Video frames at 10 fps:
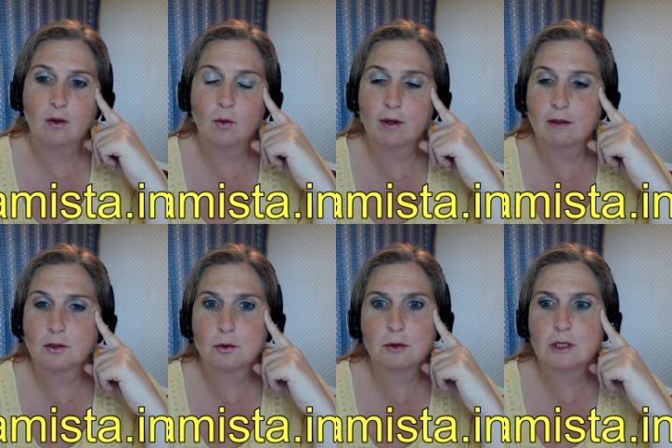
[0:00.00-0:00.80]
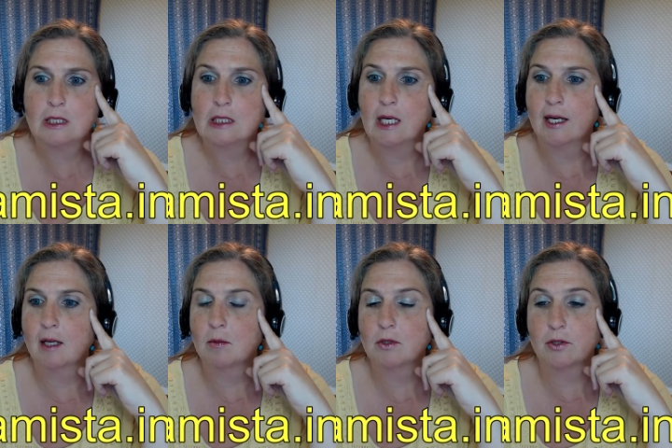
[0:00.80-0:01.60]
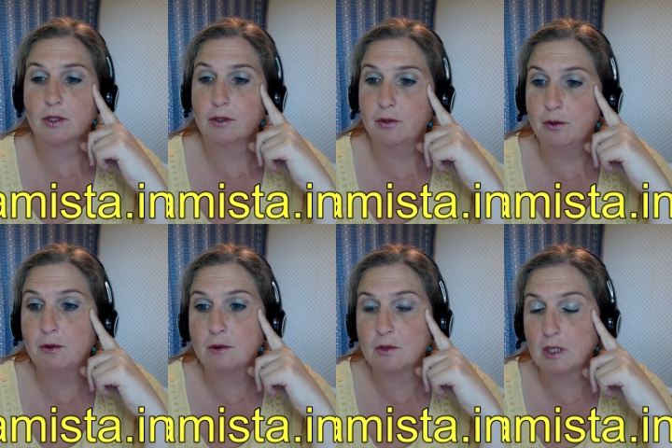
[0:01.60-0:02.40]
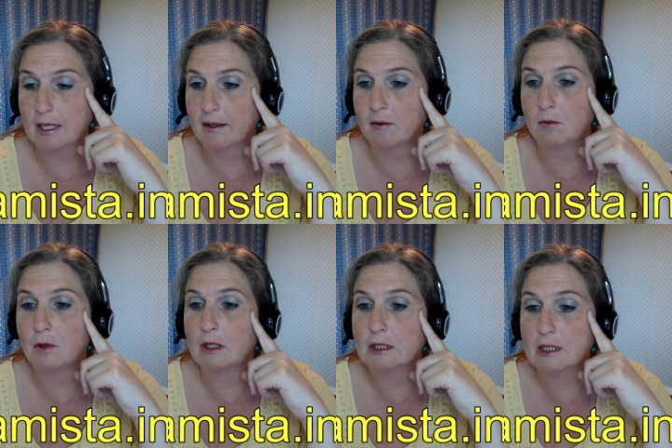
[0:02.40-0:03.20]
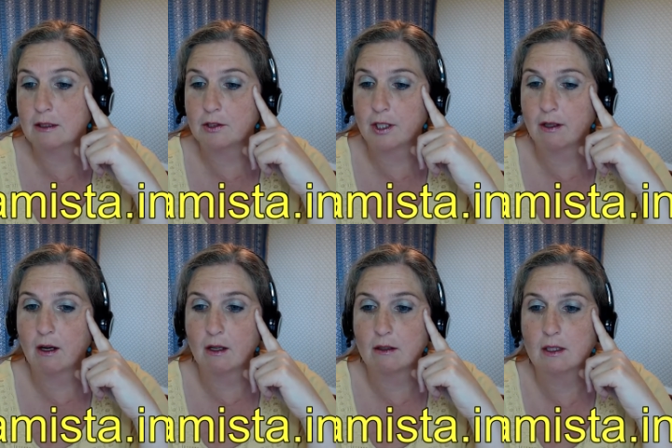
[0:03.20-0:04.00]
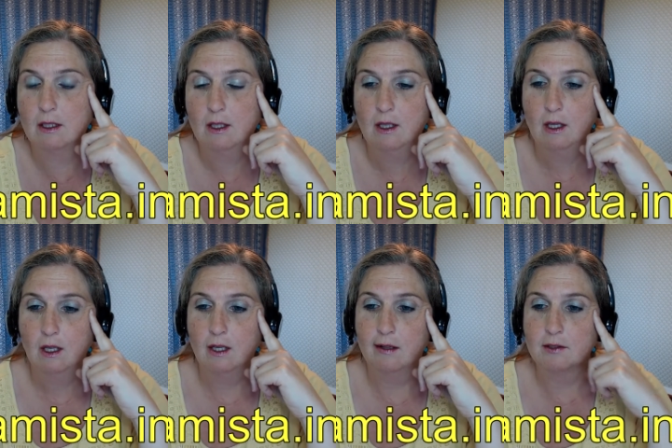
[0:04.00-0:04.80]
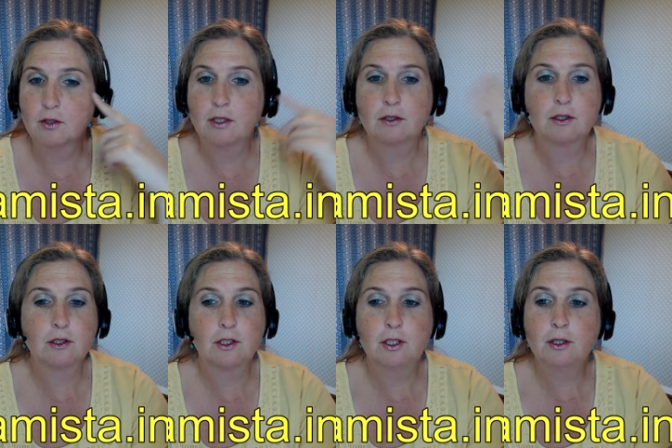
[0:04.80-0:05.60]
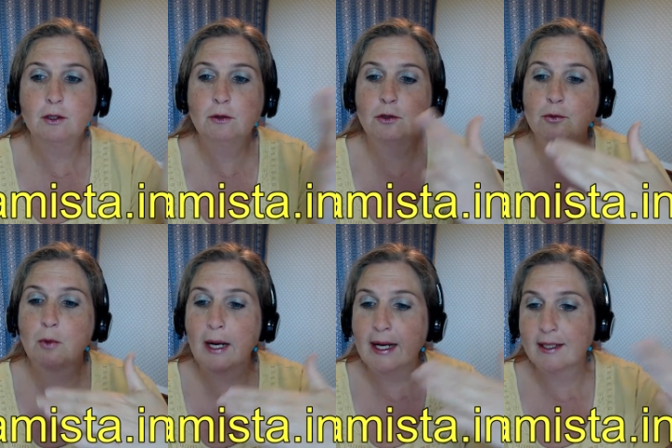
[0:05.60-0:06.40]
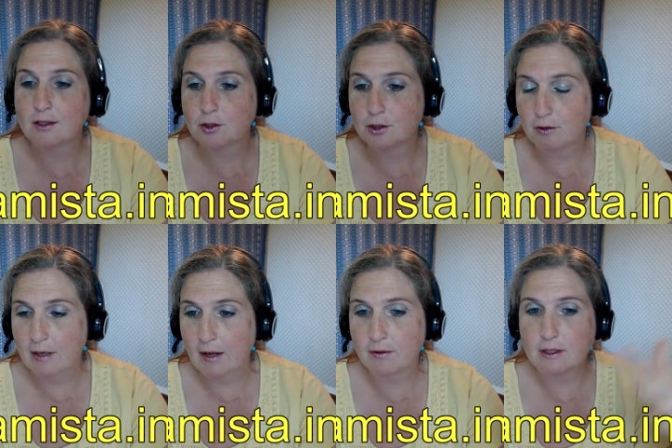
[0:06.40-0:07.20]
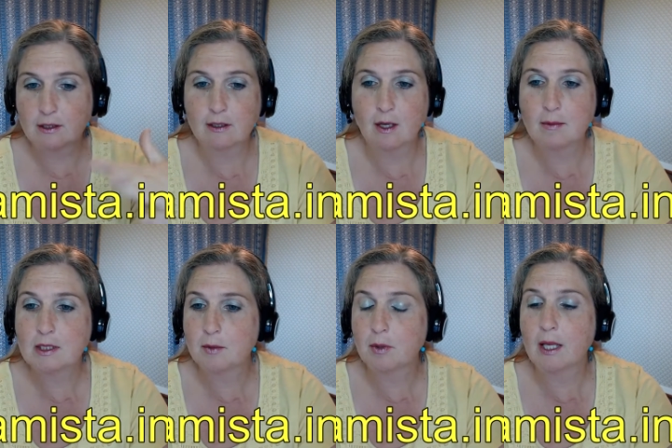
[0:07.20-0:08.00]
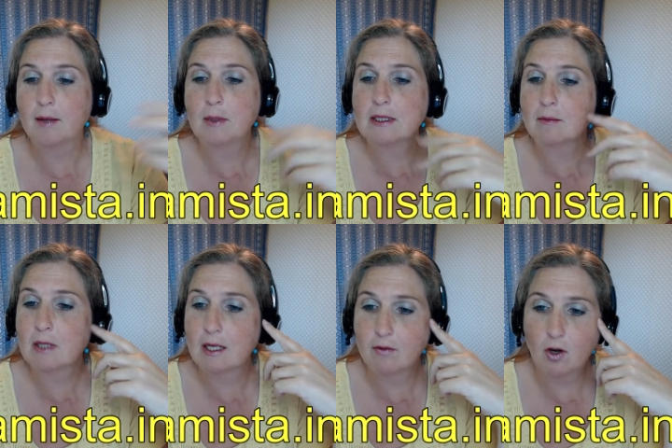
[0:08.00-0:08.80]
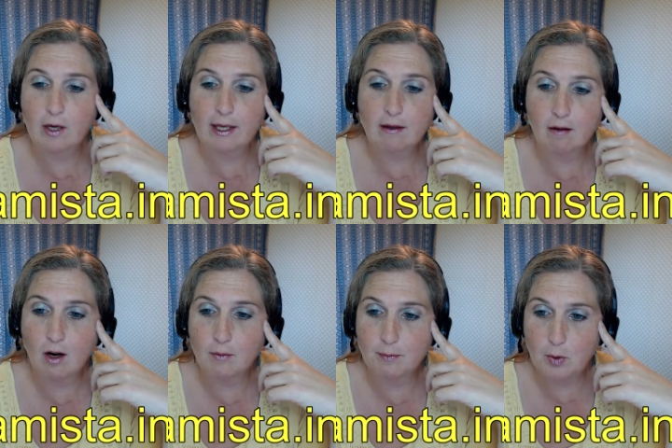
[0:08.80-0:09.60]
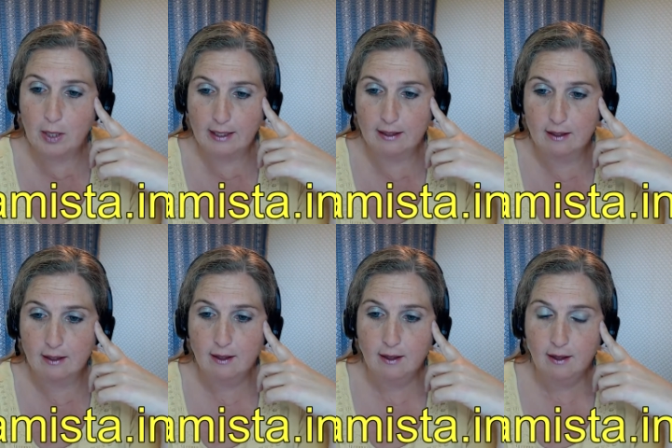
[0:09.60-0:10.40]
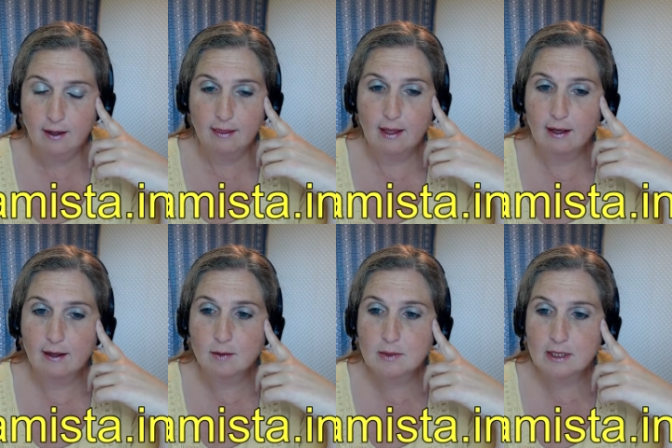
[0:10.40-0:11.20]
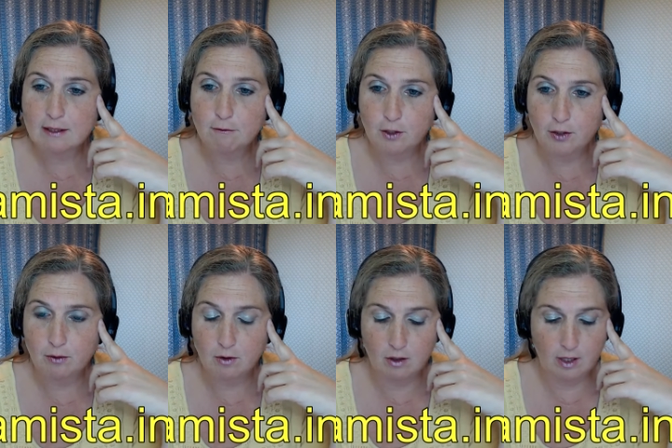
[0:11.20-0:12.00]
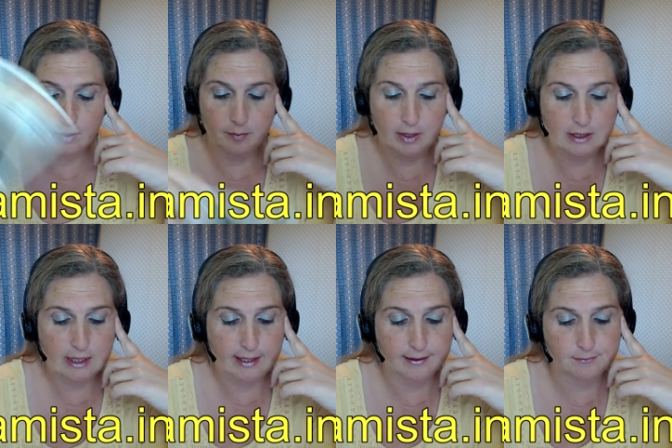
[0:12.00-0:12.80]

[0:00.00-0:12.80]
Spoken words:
where there's cruelty to animals on the news and it really tears at your heart. You know, so there's huge range of how this can come into play, but some kind of heartache or heartbreak that comes in for you on Monday.